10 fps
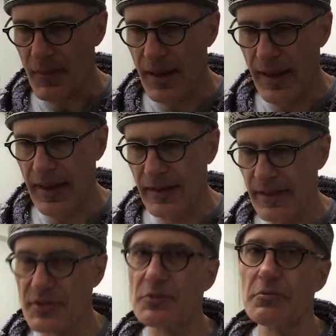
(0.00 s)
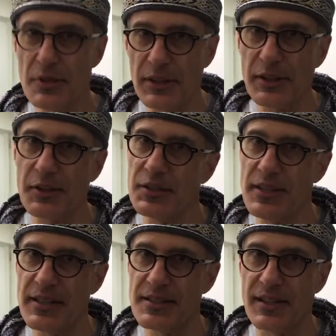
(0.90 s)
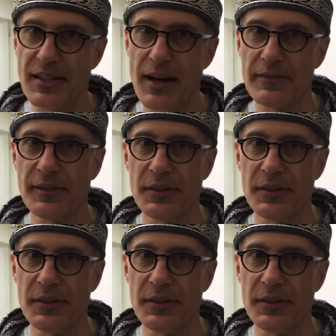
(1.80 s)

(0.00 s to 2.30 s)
And it's really good tasting coffee.